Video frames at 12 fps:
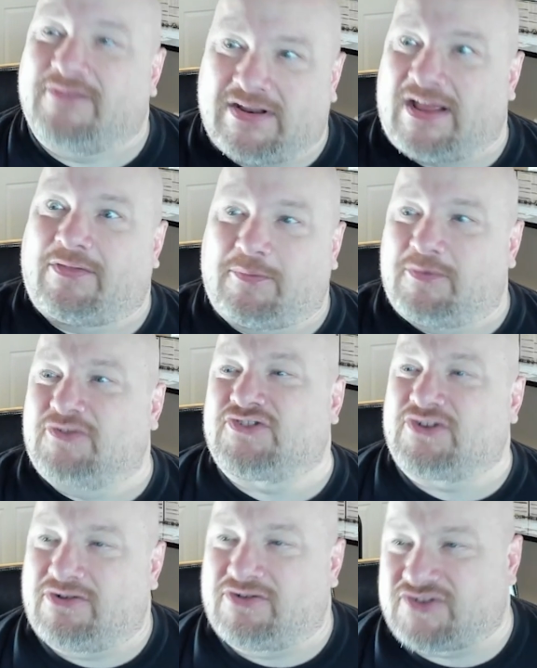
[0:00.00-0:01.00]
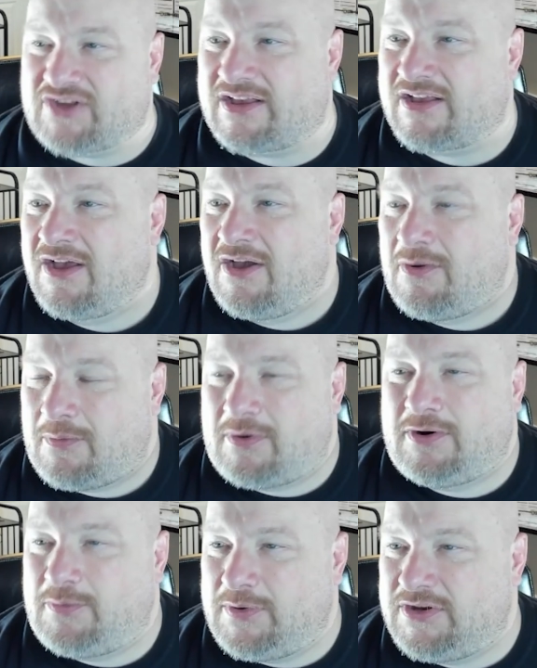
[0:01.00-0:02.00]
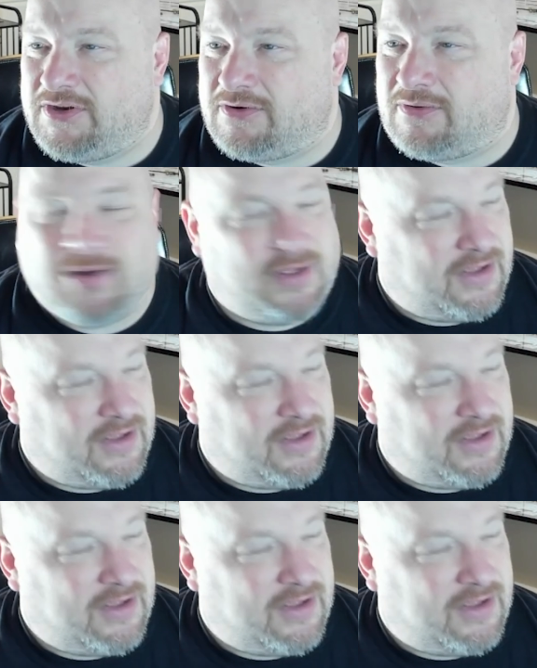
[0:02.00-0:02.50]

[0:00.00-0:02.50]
And now the mercenaries like, what do we do?